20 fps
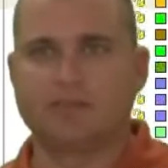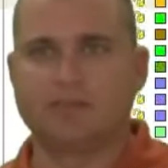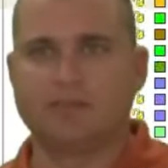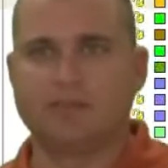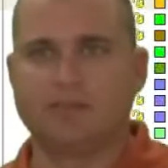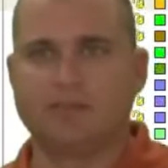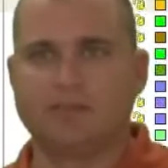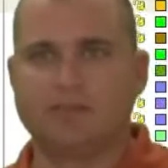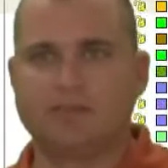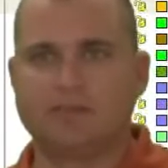
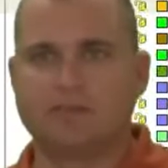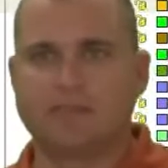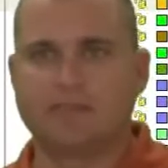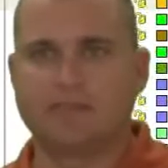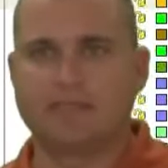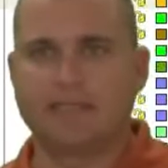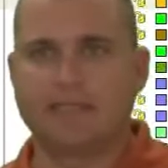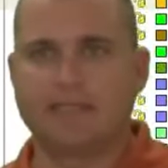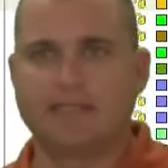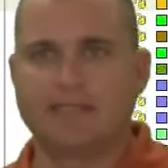the
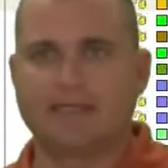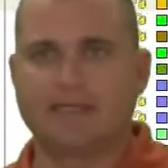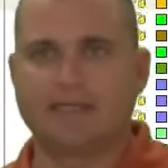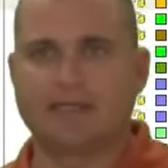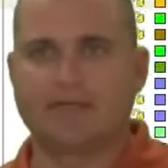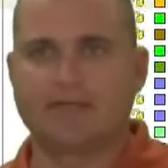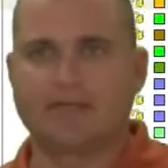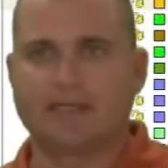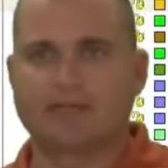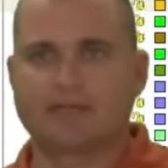data that I
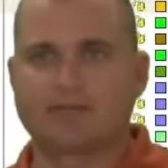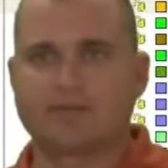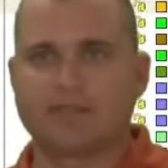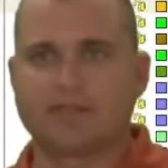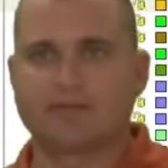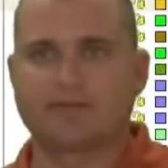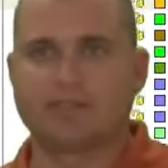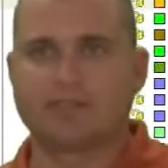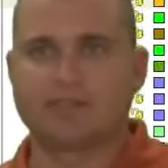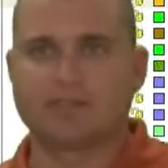have
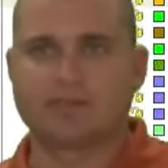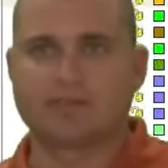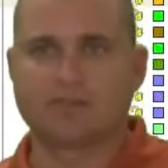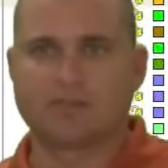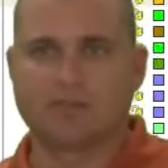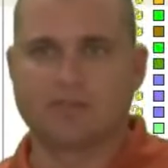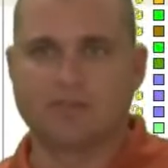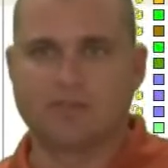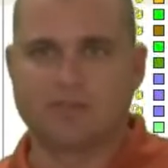XREF, this